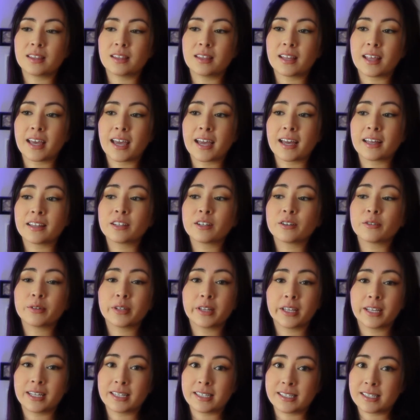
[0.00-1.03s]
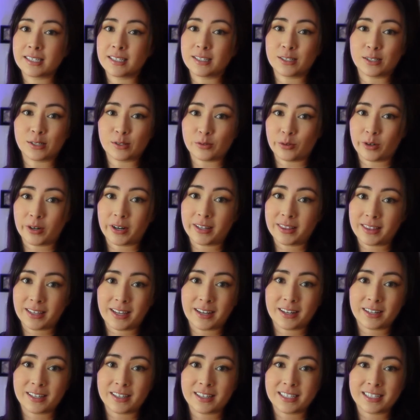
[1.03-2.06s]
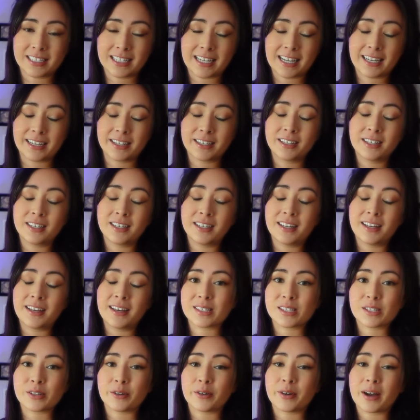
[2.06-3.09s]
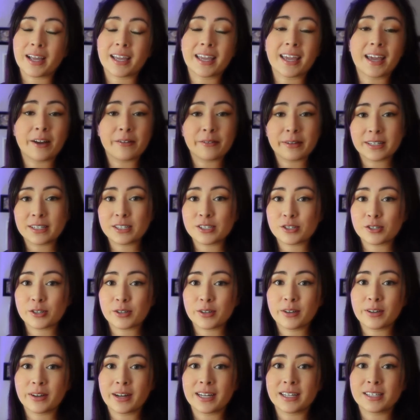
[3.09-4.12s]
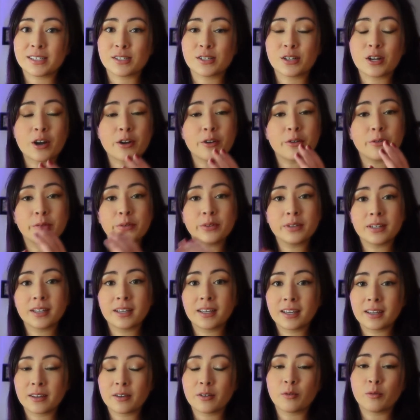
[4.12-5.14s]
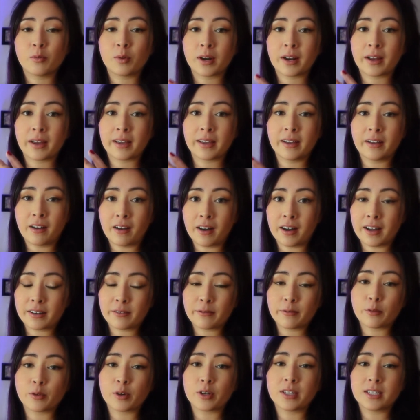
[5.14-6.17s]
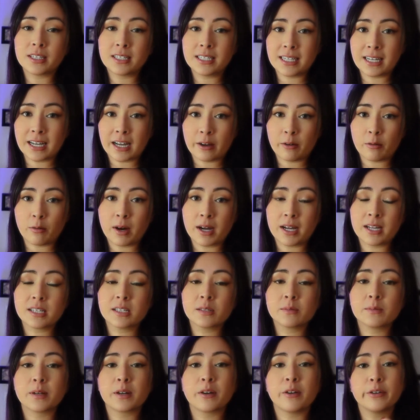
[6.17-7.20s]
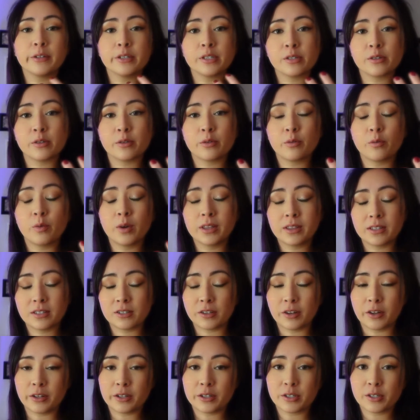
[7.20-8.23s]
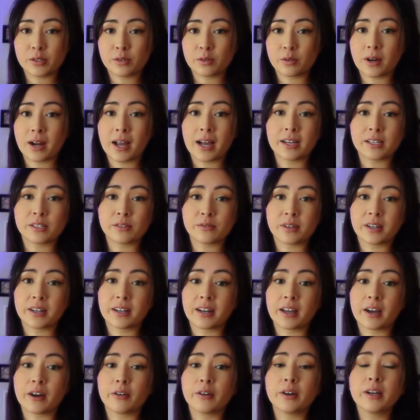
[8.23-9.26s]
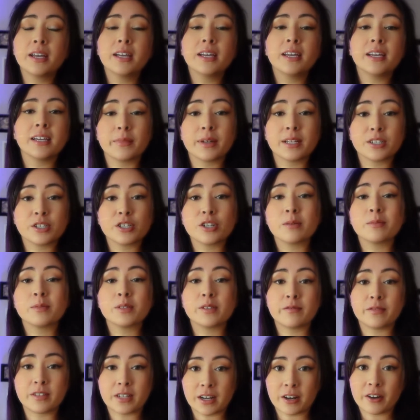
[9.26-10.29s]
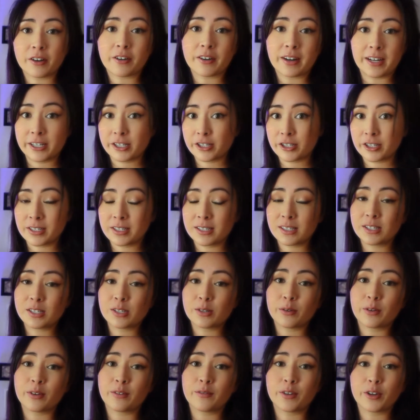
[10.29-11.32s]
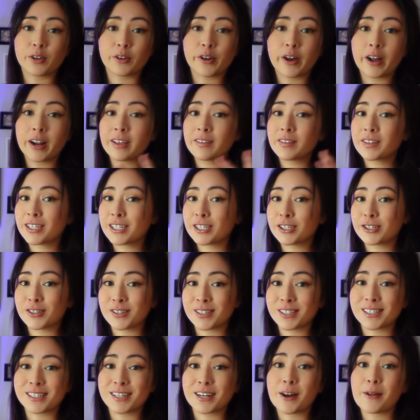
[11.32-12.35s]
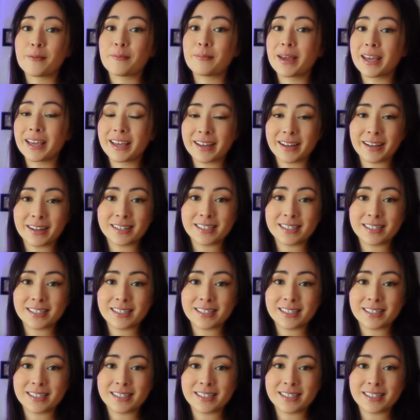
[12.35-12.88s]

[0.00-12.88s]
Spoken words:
And they're really easy to store at the end of the day. So I can't wait to show you guys not only what I got for the DIYs, but also what the dollar store has right now in terms of decorations. So if you're not even interested in making a